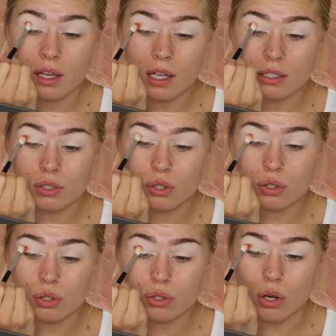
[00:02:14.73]
and
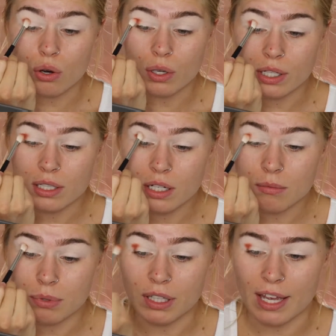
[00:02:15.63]
so easy to
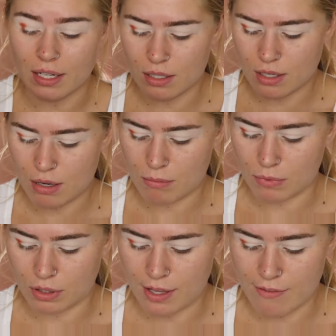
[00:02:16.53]
blend. I'm
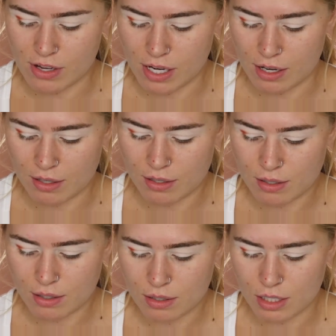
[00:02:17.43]
loving
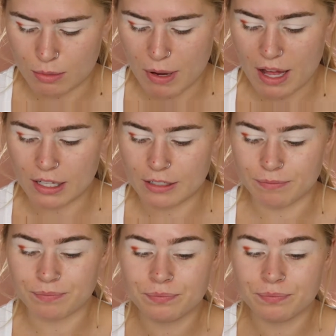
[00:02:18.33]
this palette.